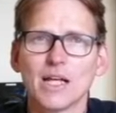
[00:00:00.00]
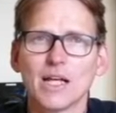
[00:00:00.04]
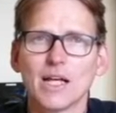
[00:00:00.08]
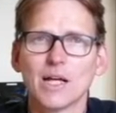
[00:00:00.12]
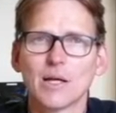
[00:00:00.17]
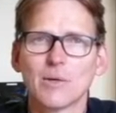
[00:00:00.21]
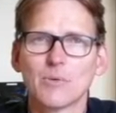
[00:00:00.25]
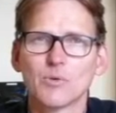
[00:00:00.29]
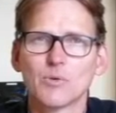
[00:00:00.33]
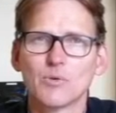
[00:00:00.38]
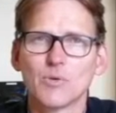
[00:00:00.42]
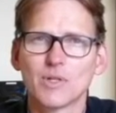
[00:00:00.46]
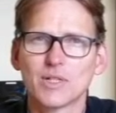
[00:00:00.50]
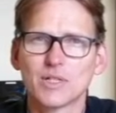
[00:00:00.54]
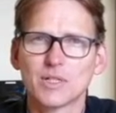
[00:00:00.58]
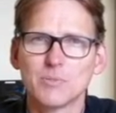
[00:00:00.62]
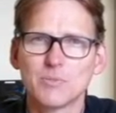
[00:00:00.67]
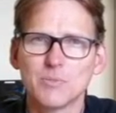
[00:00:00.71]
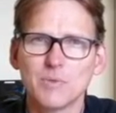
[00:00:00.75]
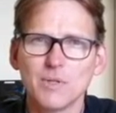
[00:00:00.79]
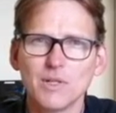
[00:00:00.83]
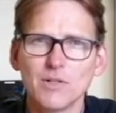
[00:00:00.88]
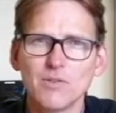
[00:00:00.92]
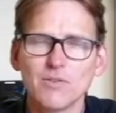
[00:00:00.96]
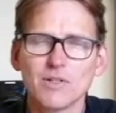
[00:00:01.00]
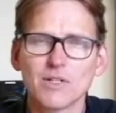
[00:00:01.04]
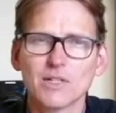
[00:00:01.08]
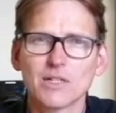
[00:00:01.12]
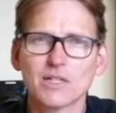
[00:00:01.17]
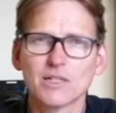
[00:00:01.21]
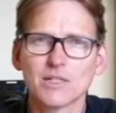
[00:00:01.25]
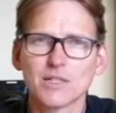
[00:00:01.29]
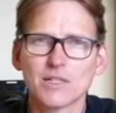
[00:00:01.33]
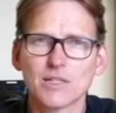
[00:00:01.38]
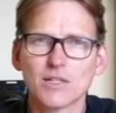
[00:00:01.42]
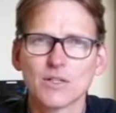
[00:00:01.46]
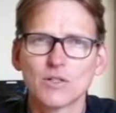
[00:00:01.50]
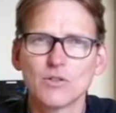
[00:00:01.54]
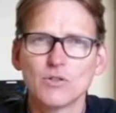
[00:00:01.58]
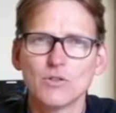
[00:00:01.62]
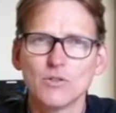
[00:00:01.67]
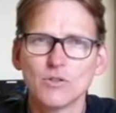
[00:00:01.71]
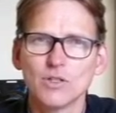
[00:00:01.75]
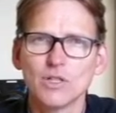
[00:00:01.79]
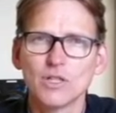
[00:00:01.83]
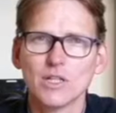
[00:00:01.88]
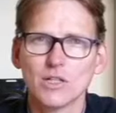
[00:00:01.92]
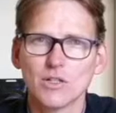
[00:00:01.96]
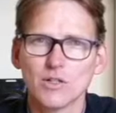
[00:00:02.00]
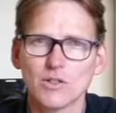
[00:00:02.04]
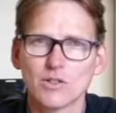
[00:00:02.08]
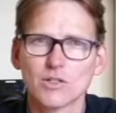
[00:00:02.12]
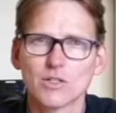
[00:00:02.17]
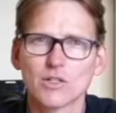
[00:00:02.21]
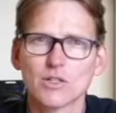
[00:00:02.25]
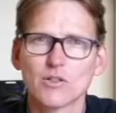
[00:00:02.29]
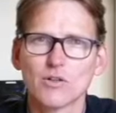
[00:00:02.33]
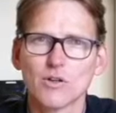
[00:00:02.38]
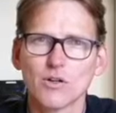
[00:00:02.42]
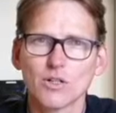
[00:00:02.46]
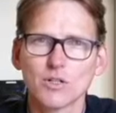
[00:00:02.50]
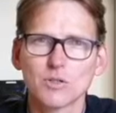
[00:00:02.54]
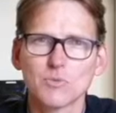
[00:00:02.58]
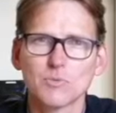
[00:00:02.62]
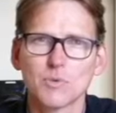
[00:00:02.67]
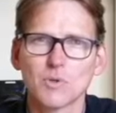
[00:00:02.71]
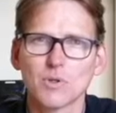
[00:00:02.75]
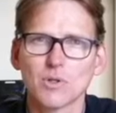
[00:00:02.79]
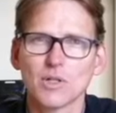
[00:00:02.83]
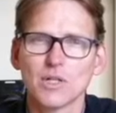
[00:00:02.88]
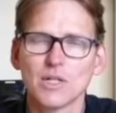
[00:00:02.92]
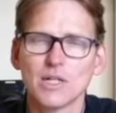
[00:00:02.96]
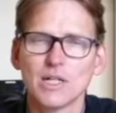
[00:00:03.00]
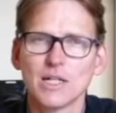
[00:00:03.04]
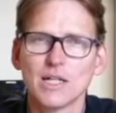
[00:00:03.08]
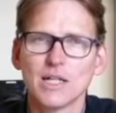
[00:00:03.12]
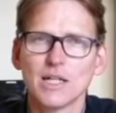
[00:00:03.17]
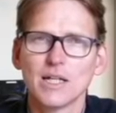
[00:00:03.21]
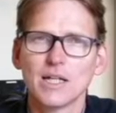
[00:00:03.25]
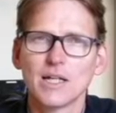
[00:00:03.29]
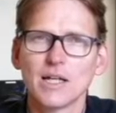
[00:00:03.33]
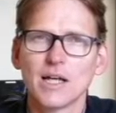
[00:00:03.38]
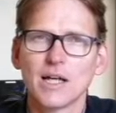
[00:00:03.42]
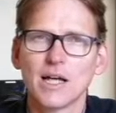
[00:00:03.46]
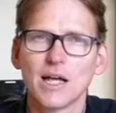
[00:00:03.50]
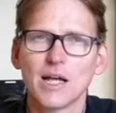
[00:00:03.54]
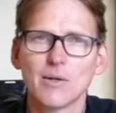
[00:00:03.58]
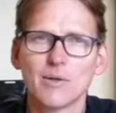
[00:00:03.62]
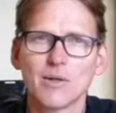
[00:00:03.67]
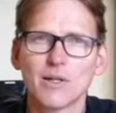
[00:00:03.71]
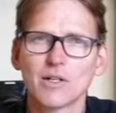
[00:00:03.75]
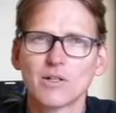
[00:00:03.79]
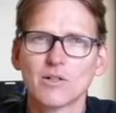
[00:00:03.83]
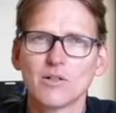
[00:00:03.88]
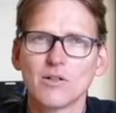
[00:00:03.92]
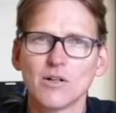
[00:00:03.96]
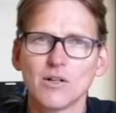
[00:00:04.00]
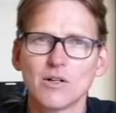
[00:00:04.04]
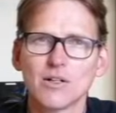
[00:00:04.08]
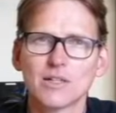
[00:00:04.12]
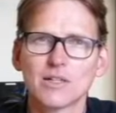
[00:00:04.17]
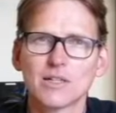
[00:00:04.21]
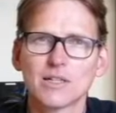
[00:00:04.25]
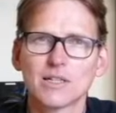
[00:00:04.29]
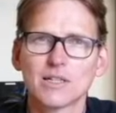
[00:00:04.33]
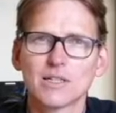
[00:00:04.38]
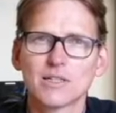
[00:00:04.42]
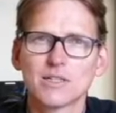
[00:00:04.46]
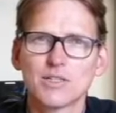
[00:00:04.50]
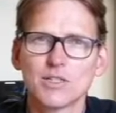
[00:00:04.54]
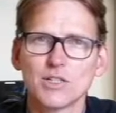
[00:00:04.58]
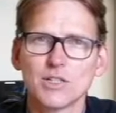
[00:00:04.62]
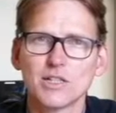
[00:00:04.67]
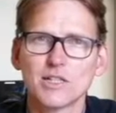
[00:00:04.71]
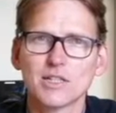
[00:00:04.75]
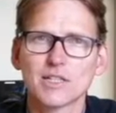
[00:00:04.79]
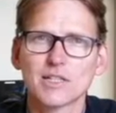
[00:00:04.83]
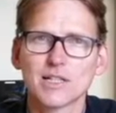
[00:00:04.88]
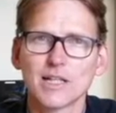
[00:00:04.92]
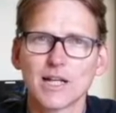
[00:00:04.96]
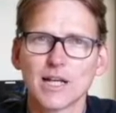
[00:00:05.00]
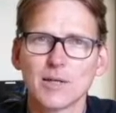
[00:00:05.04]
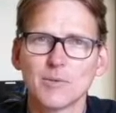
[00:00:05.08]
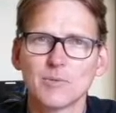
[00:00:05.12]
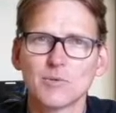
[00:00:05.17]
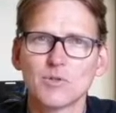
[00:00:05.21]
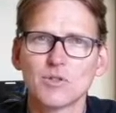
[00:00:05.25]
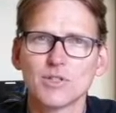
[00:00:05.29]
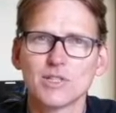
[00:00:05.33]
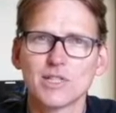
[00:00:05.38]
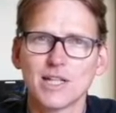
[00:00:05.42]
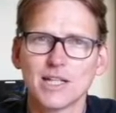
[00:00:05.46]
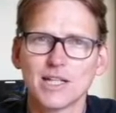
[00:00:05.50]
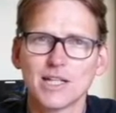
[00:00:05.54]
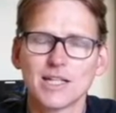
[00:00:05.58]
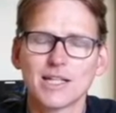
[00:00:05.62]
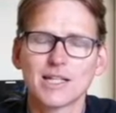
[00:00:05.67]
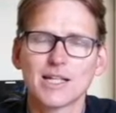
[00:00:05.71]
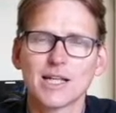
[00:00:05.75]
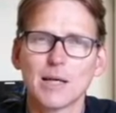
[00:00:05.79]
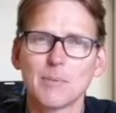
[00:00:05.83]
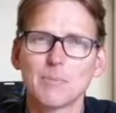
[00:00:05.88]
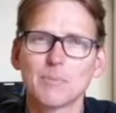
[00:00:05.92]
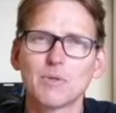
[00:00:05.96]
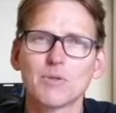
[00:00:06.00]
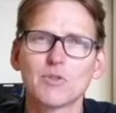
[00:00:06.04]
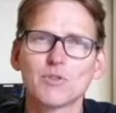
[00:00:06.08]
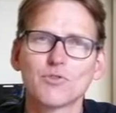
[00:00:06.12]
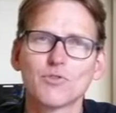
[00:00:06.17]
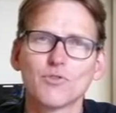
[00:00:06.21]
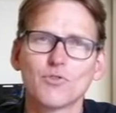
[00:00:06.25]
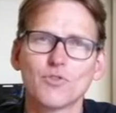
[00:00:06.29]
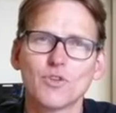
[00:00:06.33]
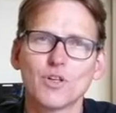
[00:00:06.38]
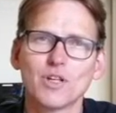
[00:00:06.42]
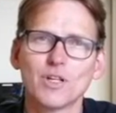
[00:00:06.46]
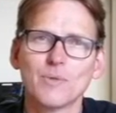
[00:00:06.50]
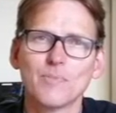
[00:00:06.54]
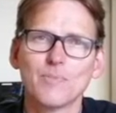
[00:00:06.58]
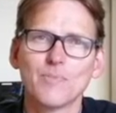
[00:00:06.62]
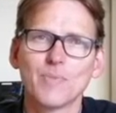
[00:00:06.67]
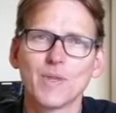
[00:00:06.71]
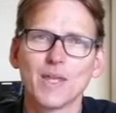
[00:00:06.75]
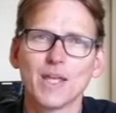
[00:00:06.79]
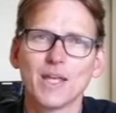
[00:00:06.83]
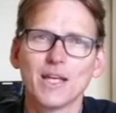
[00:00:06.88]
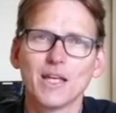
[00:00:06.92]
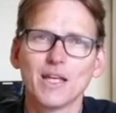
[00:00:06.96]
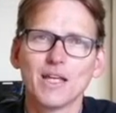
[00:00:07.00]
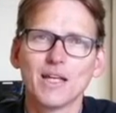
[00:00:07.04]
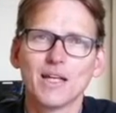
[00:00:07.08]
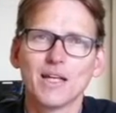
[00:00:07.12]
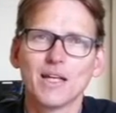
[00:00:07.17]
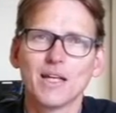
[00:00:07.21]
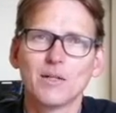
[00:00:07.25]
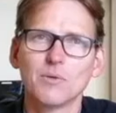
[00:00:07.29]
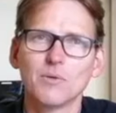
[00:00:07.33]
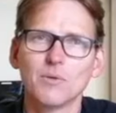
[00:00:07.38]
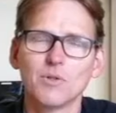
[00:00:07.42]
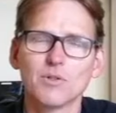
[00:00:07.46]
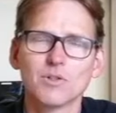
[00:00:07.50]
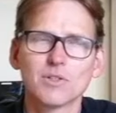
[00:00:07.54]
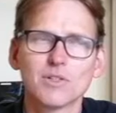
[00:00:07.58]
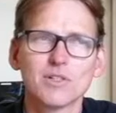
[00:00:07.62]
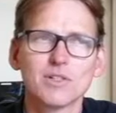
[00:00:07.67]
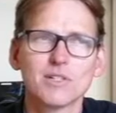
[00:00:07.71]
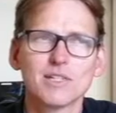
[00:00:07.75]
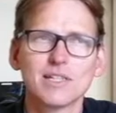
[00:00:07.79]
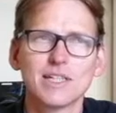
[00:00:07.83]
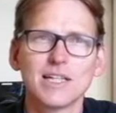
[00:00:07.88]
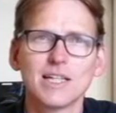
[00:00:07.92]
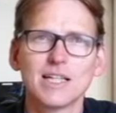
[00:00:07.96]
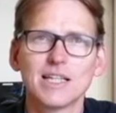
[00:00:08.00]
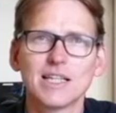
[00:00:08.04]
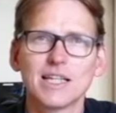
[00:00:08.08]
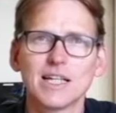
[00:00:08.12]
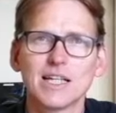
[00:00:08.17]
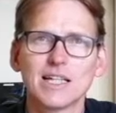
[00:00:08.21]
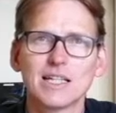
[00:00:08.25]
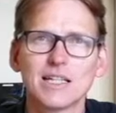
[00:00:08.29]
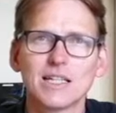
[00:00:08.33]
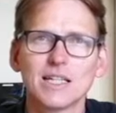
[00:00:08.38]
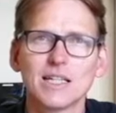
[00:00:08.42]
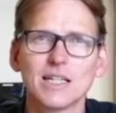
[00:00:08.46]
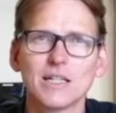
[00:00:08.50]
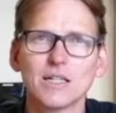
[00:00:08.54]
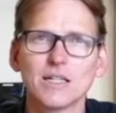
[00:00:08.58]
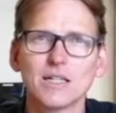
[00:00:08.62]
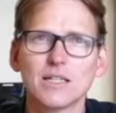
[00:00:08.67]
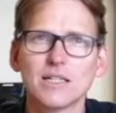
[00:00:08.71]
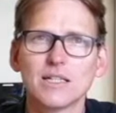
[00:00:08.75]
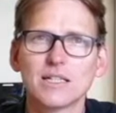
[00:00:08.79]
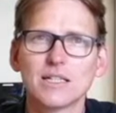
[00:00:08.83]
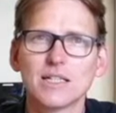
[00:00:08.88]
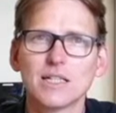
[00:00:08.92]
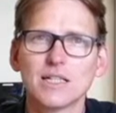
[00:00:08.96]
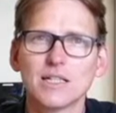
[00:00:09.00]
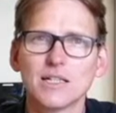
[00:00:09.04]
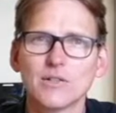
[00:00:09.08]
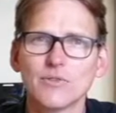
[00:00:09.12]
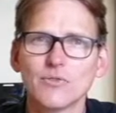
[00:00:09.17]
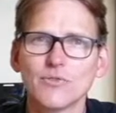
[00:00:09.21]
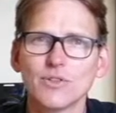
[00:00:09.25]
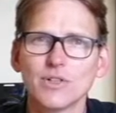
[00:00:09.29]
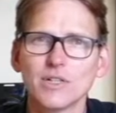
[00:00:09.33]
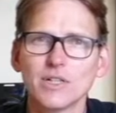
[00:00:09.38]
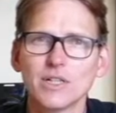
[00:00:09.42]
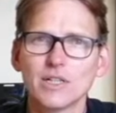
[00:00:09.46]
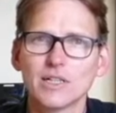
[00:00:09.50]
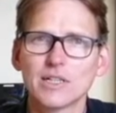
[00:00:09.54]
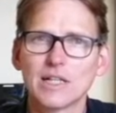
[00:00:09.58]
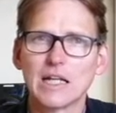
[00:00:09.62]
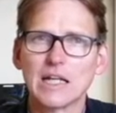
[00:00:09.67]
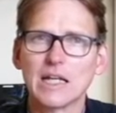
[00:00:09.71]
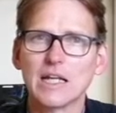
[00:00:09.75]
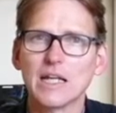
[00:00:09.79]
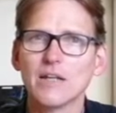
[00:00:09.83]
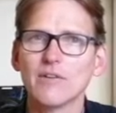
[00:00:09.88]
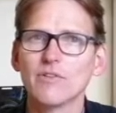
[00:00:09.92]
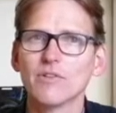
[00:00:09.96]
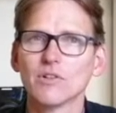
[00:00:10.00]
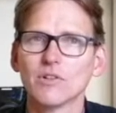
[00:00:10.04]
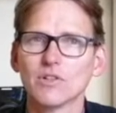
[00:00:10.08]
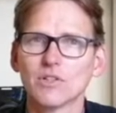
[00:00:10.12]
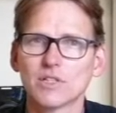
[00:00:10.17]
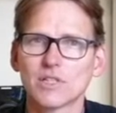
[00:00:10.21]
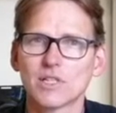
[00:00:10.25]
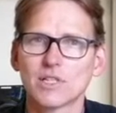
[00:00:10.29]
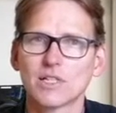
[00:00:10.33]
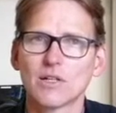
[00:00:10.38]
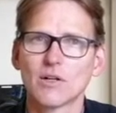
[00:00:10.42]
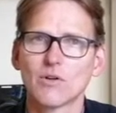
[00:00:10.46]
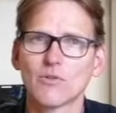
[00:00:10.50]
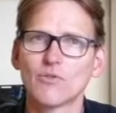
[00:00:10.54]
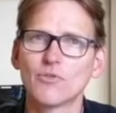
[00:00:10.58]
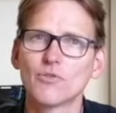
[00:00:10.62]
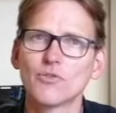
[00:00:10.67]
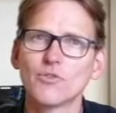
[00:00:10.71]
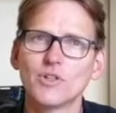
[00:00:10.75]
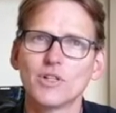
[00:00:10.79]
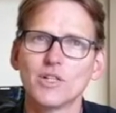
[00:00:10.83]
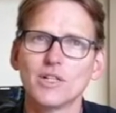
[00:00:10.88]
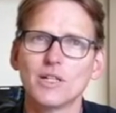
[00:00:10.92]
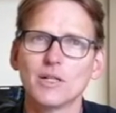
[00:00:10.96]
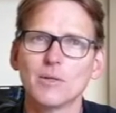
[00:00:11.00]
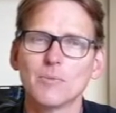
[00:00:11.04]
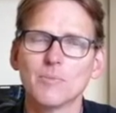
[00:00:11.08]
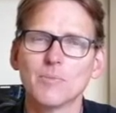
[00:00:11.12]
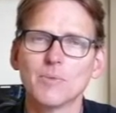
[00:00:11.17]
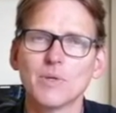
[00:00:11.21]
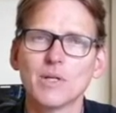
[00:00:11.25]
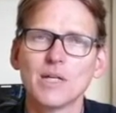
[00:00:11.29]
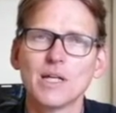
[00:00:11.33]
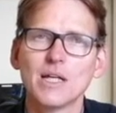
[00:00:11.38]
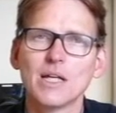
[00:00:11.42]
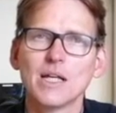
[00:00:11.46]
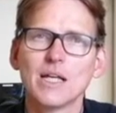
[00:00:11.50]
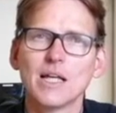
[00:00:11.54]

Um, to experience the good news, the gospel, and uh, that God, Jesus came to set the captives free. And we also said that it is in different levels of freedom